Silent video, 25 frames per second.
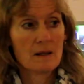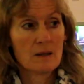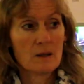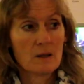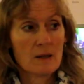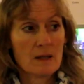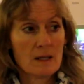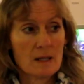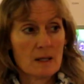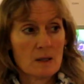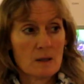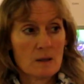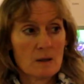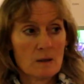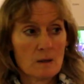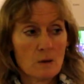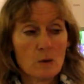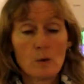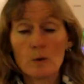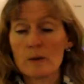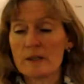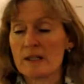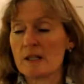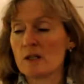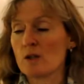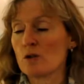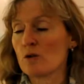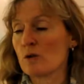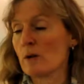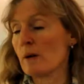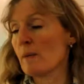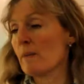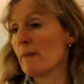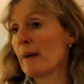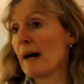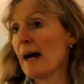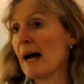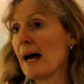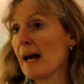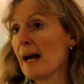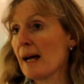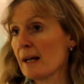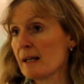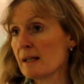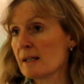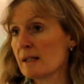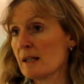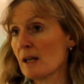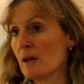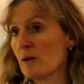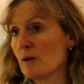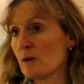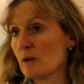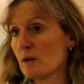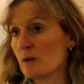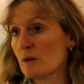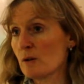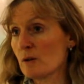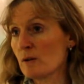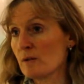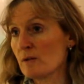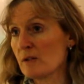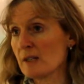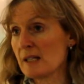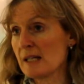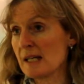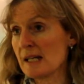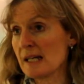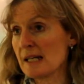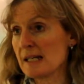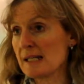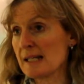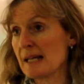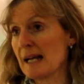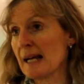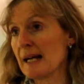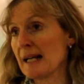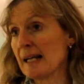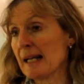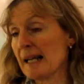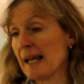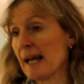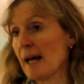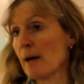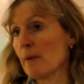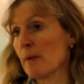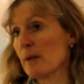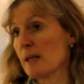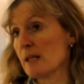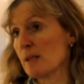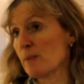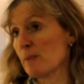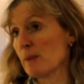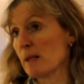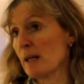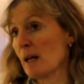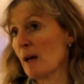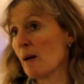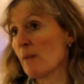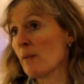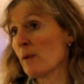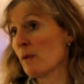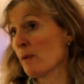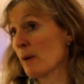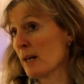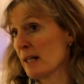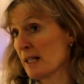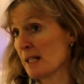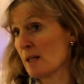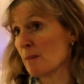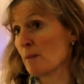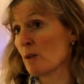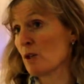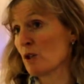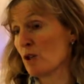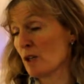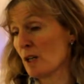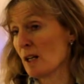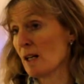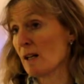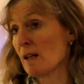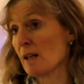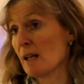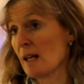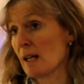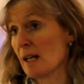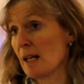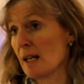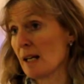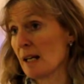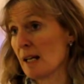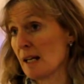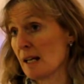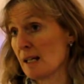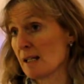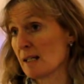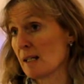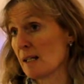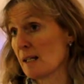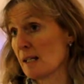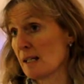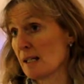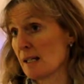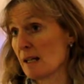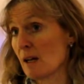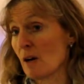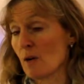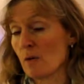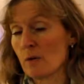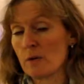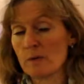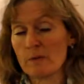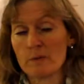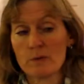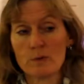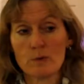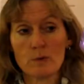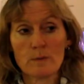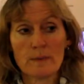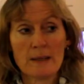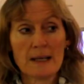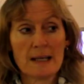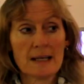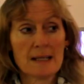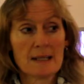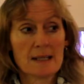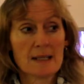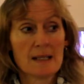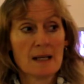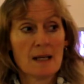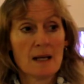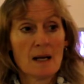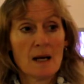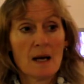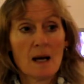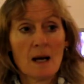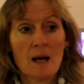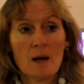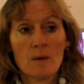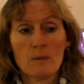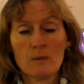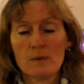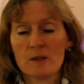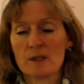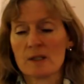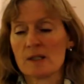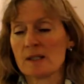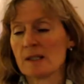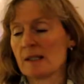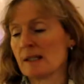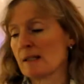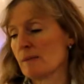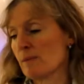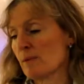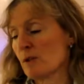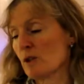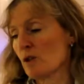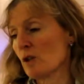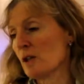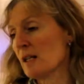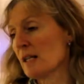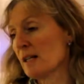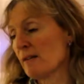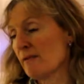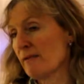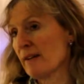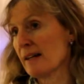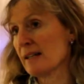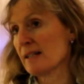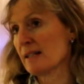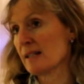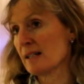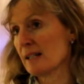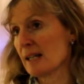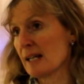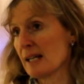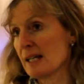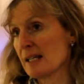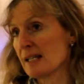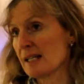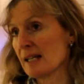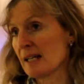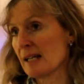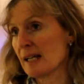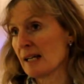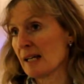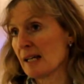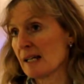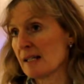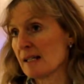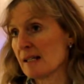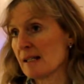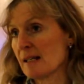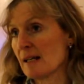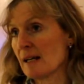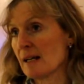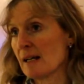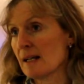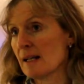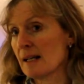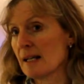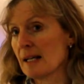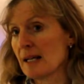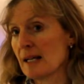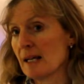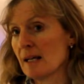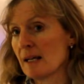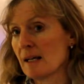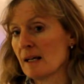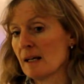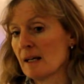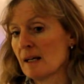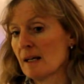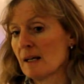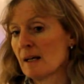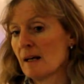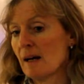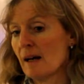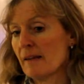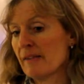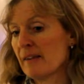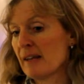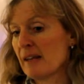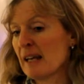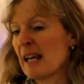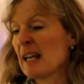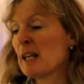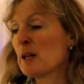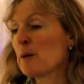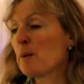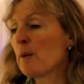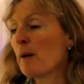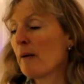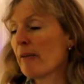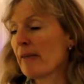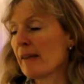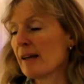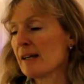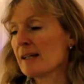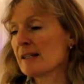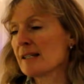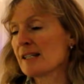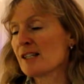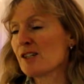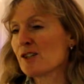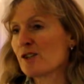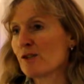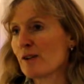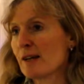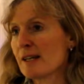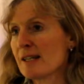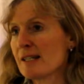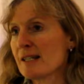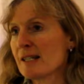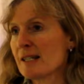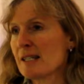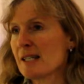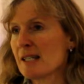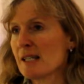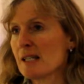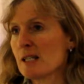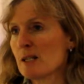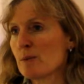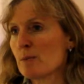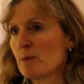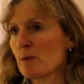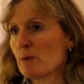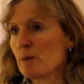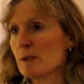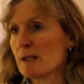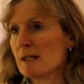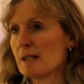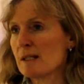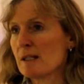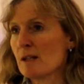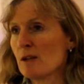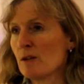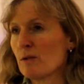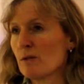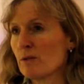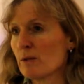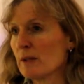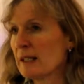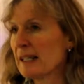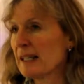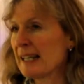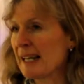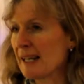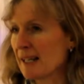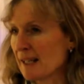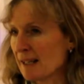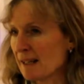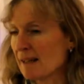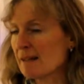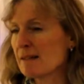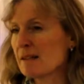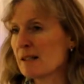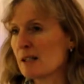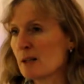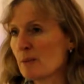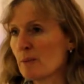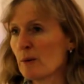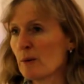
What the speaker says: the horse is stripped back, so you sort of see exactly how he has become the racing machine that he is in his current format, which is extremely fascinating, and certainly I think anyone that is interested in the sport itself really getting under the